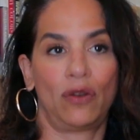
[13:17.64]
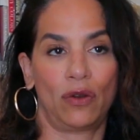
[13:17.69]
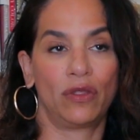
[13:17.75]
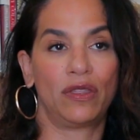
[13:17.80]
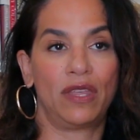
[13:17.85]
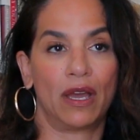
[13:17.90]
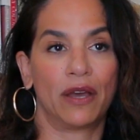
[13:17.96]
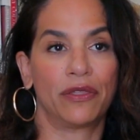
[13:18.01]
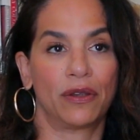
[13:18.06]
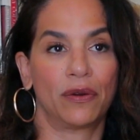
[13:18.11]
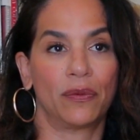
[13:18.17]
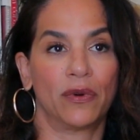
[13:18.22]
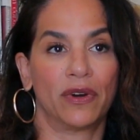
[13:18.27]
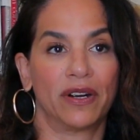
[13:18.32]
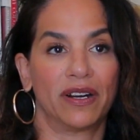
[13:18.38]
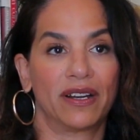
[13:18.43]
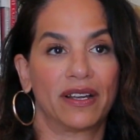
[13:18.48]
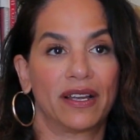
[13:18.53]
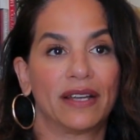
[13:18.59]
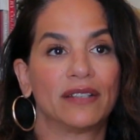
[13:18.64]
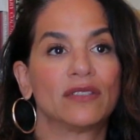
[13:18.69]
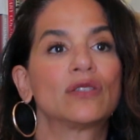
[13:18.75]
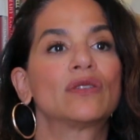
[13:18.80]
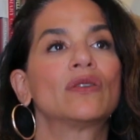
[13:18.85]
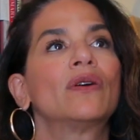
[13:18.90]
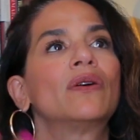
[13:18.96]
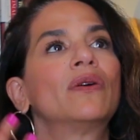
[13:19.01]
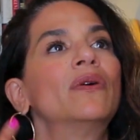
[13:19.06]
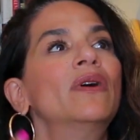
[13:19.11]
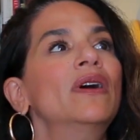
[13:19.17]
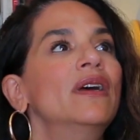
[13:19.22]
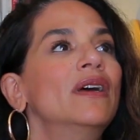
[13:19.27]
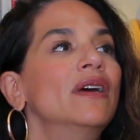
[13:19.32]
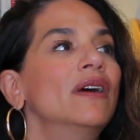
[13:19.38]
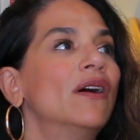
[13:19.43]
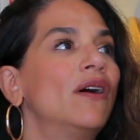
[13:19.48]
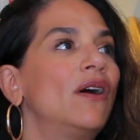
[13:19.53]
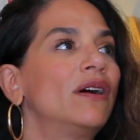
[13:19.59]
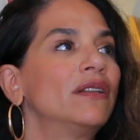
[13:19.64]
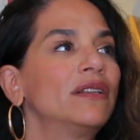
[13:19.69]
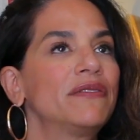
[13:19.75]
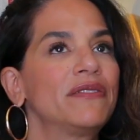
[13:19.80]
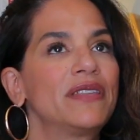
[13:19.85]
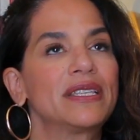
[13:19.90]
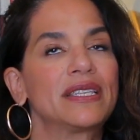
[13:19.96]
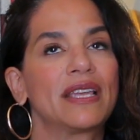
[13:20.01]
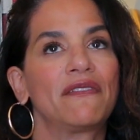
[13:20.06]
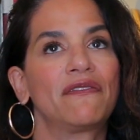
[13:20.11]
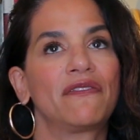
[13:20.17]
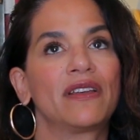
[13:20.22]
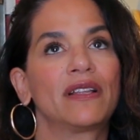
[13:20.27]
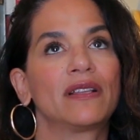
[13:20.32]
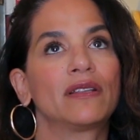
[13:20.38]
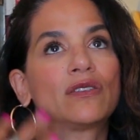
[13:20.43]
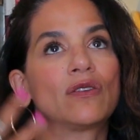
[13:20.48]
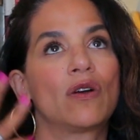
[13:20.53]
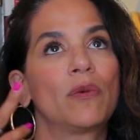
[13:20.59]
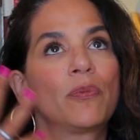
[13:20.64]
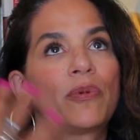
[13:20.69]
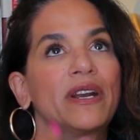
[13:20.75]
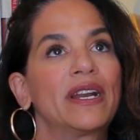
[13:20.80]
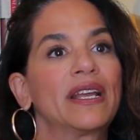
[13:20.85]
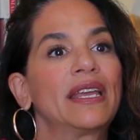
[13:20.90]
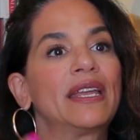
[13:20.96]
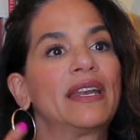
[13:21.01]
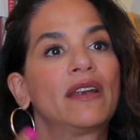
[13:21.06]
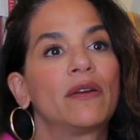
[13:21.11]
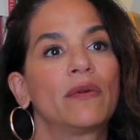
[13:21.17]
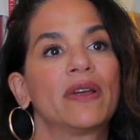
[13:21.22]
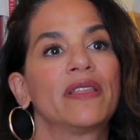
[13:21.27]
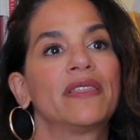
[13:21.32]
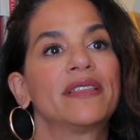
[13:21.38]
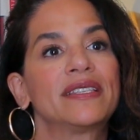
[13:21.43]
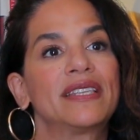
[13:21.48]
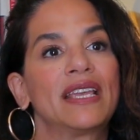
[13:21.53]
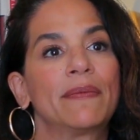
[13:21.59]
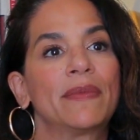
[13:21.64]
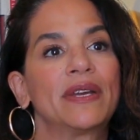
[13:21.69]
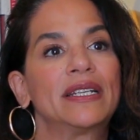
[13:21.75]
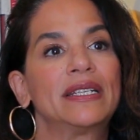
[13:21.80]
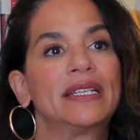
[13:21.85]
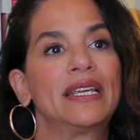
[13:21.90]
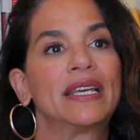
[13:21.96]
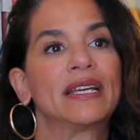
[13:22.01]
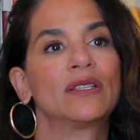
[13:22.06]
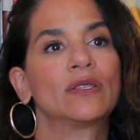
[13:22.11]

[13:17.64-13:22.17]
the other work. And so all of this, I feel, is all predicated around the same idea.